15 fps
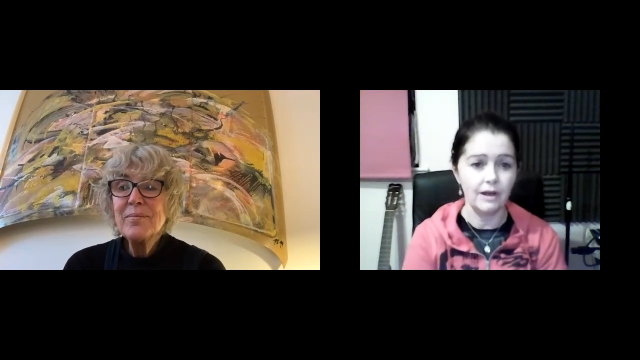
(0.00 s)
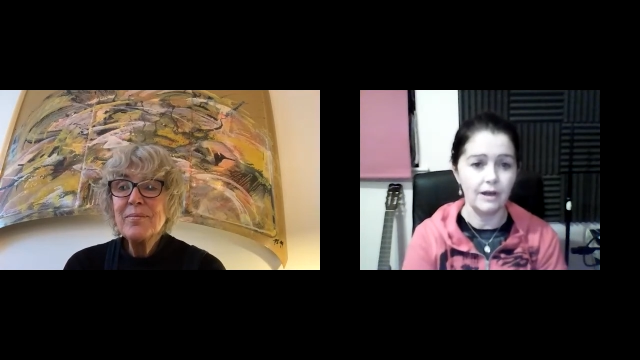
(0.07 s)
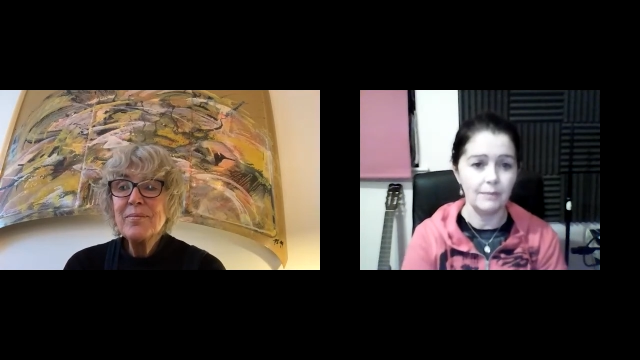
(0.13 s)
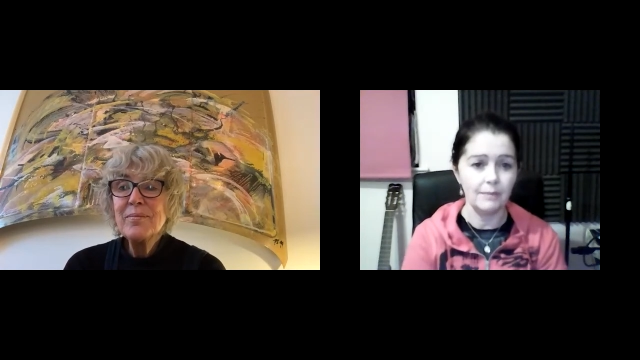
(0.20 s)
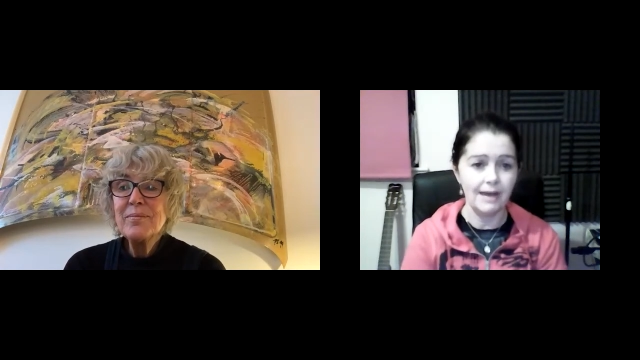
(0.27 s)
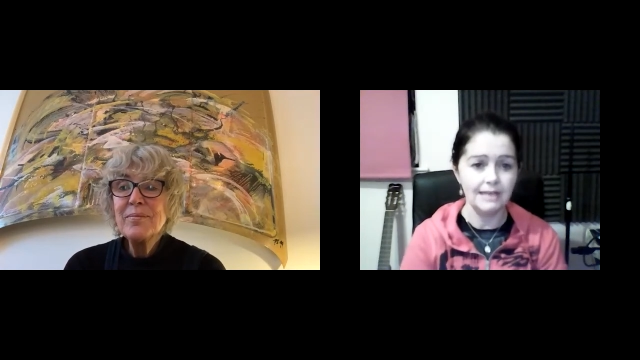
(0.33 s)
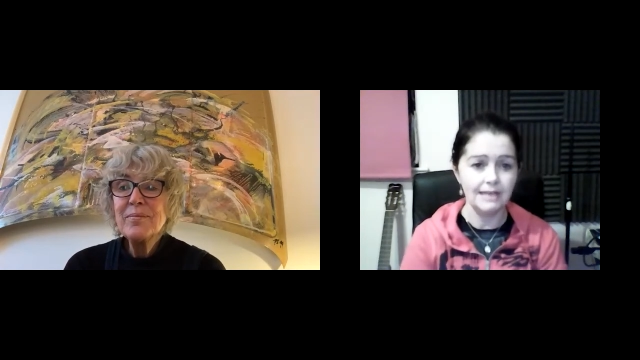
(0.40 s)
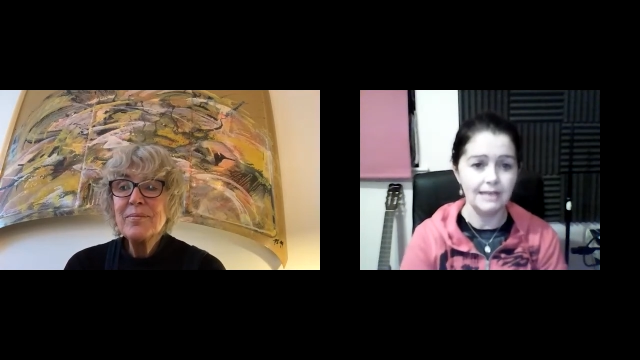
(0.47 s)

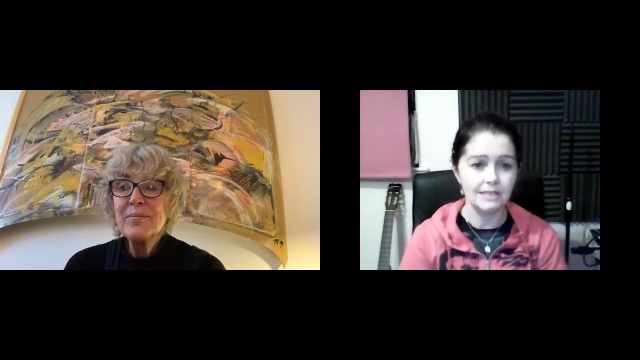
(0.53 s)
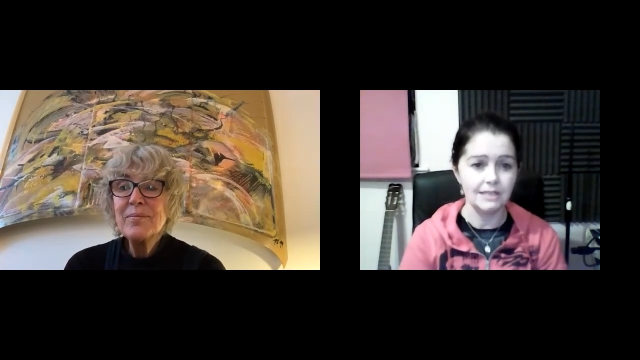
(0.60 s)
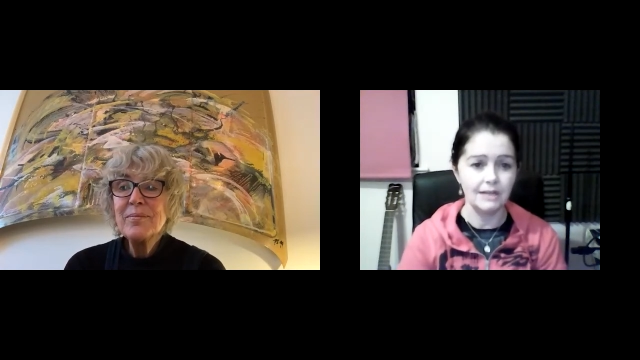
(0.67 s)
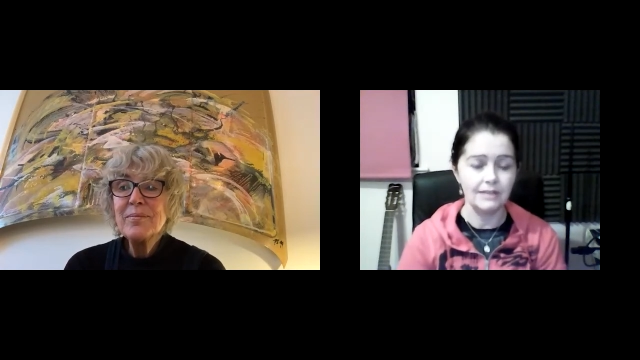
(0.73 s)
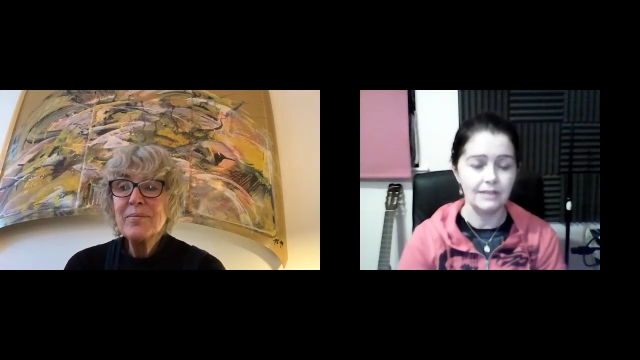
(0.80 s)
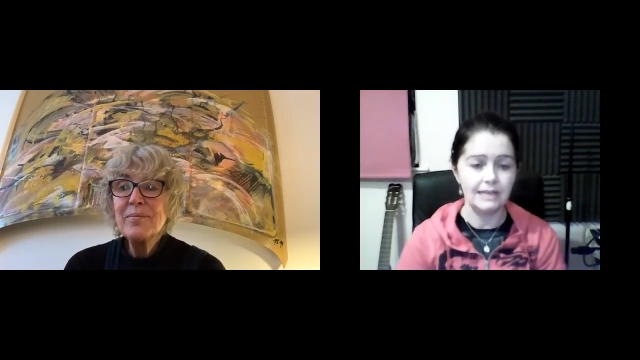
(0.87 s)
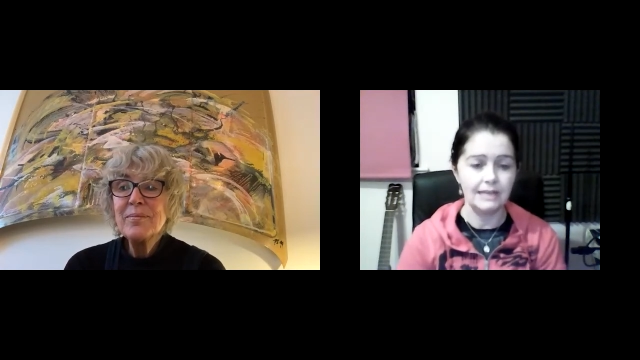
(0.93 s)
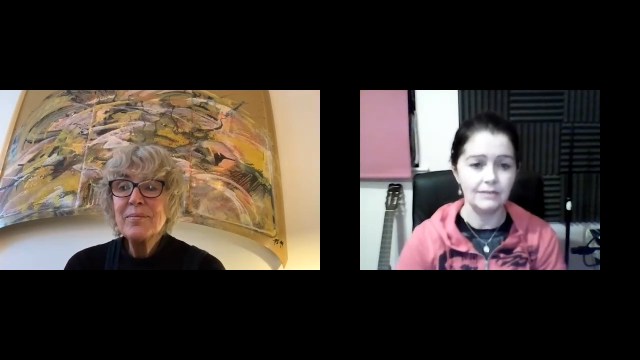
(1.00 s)
Speaker 1: ipad at
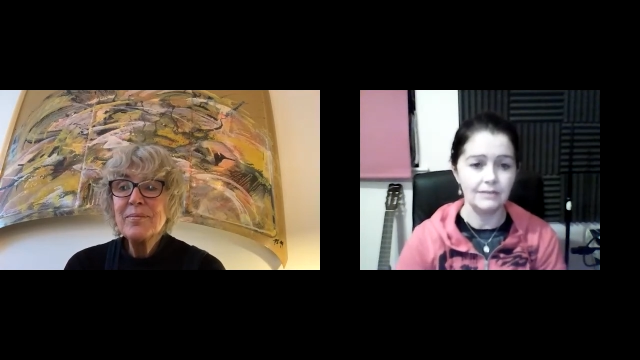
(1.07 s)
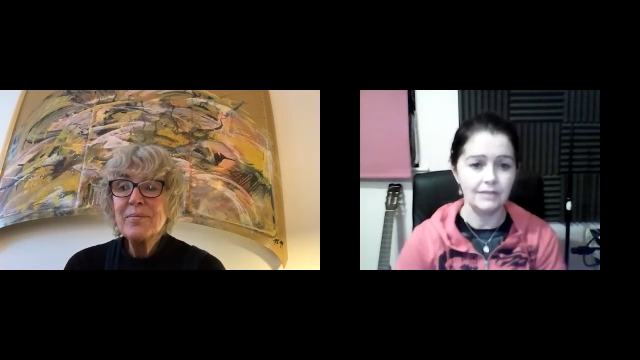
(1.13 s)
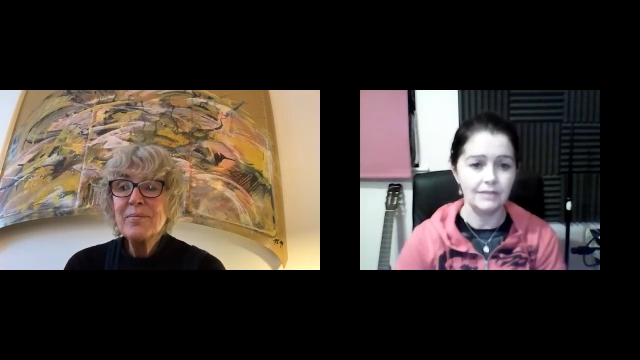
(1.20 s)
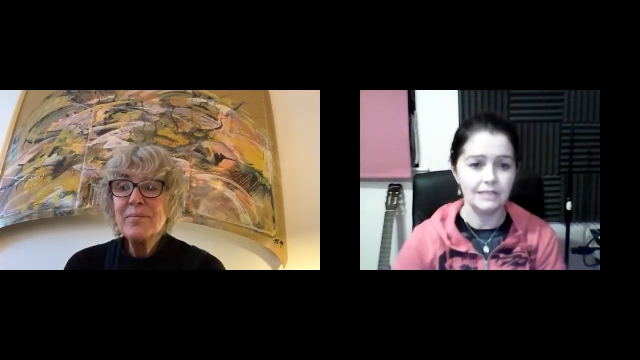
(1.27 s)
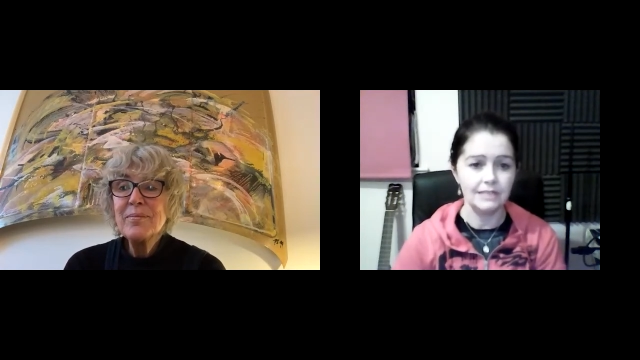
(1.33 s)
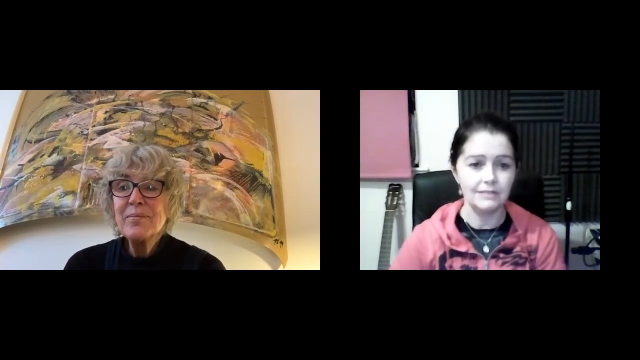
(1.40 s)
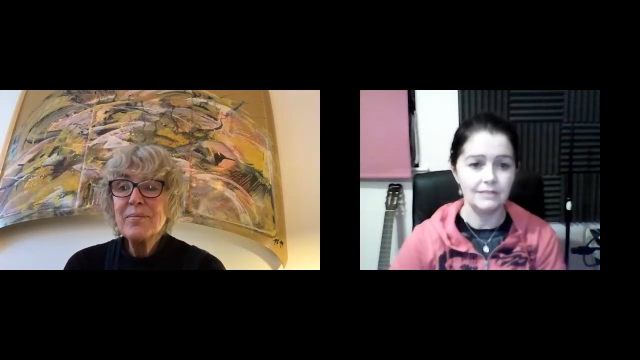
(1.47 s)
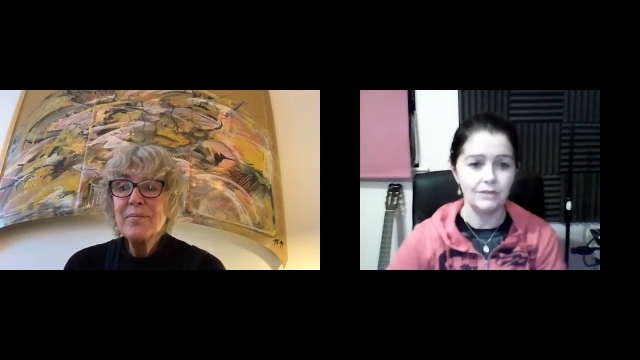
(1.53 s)
the end of the
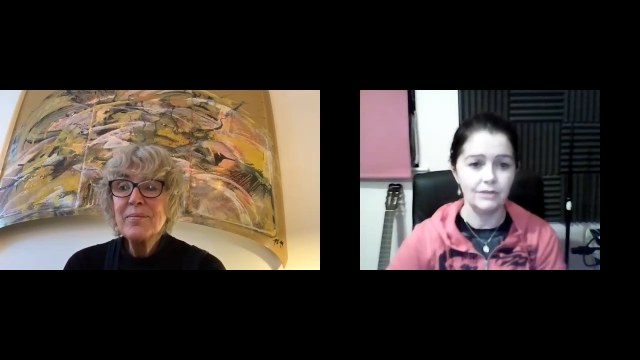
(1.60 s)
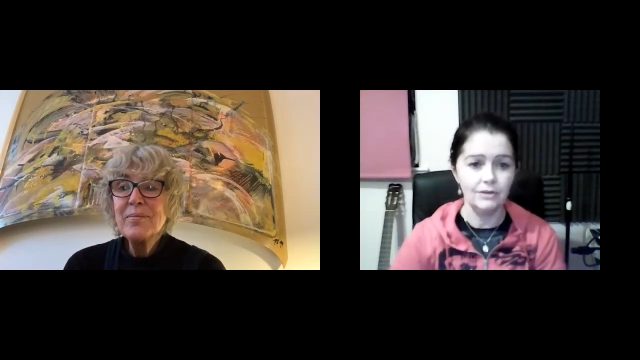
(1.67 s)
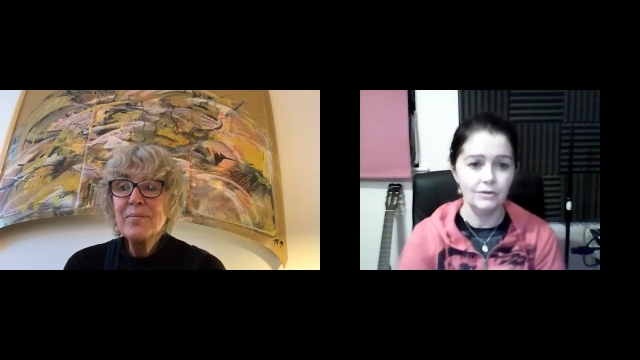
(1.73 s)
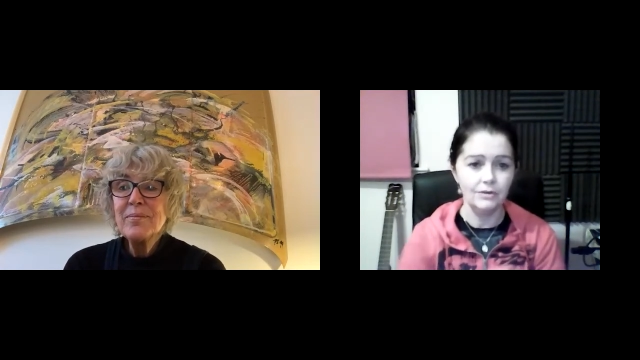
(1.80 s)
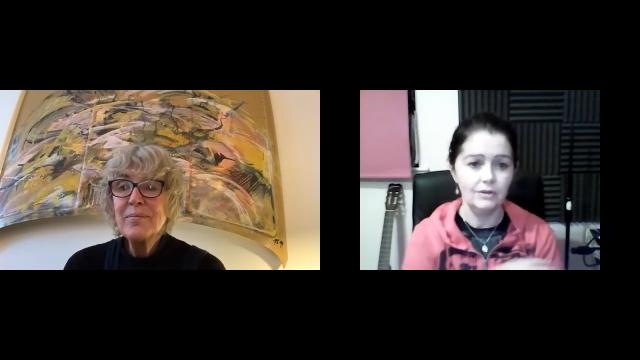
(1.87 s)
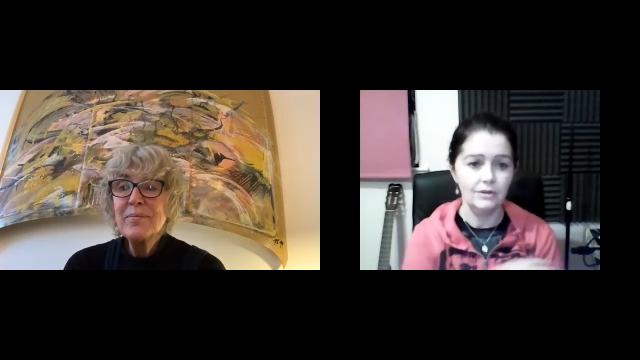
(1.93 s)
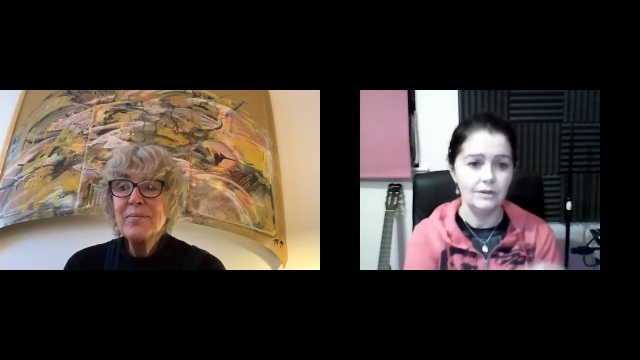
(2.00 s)
interview